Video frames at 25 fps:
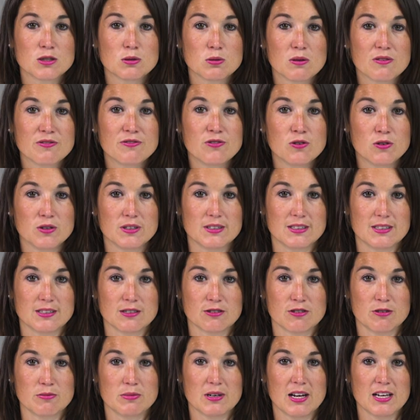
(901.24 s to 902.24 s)
to avoid
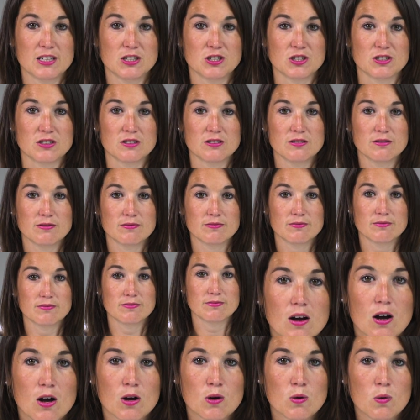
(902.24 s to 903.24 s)
discrimination.
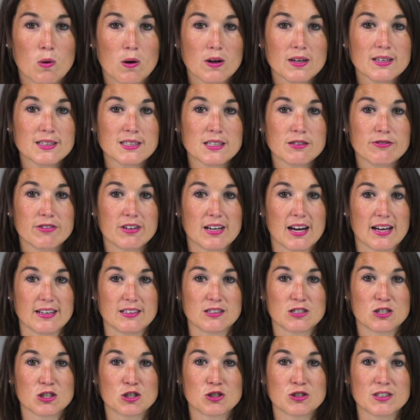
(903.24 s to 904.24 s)
Equality
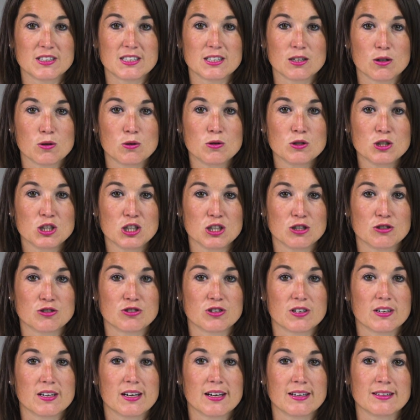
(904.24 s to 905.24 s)
relates to treating all
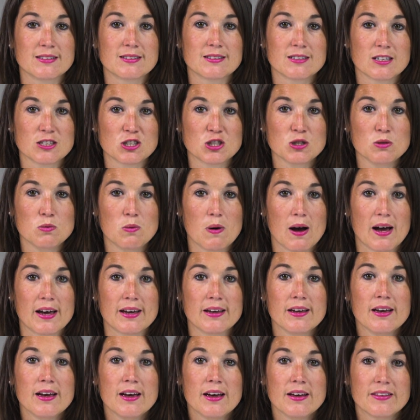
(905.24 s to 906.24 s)
children in such a
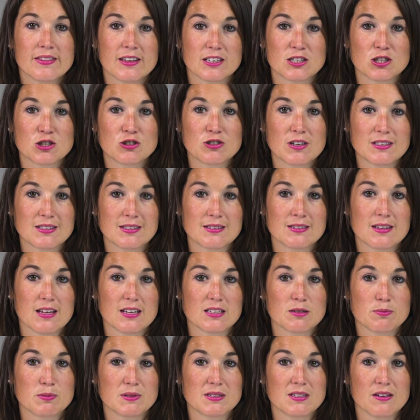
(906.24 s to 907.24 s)
way that addresses their
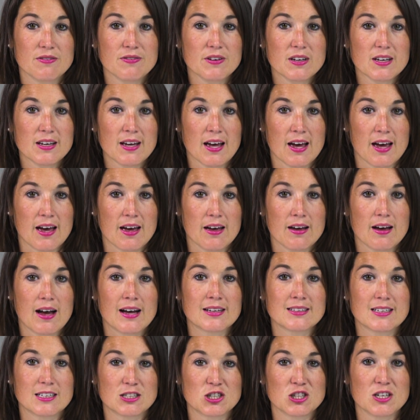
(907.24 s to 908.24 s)
specific care
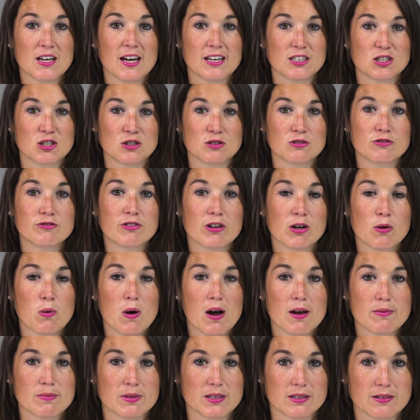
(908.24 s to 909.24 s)
and educational
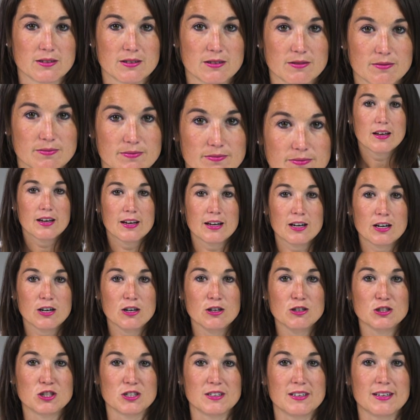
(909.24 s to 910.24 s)
requirements.
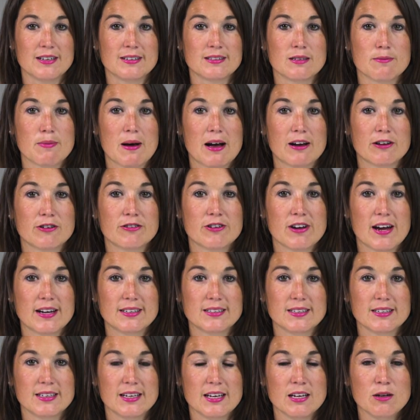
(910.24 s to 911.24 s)
Inclusion is about
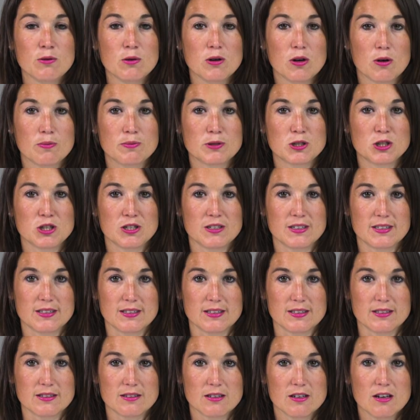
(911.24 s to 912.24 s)
creating equal
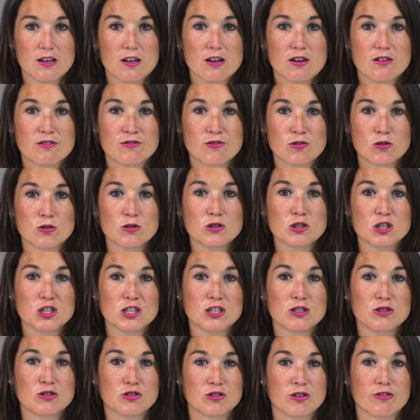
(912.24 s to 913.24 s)
opportunities for all
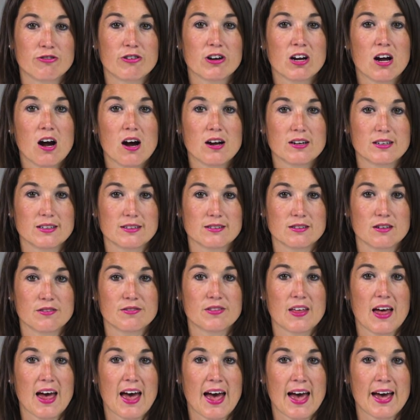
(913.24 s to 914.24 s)
children regardless
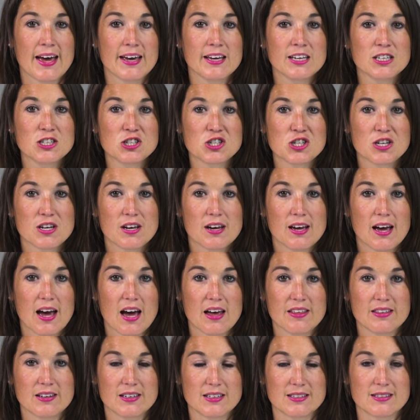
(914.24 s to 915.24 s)
of their age,
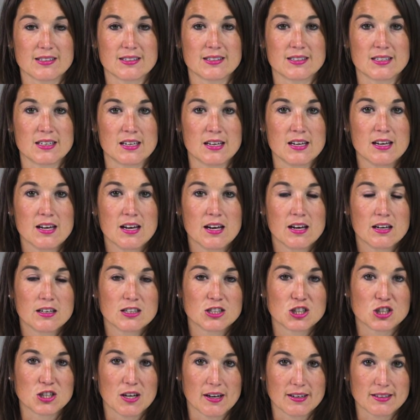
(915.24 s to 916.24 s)
ethnicity,
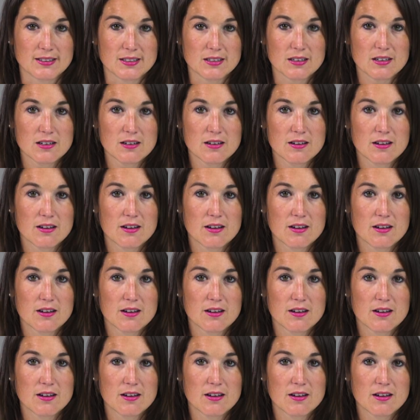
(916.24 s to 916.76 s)
gender,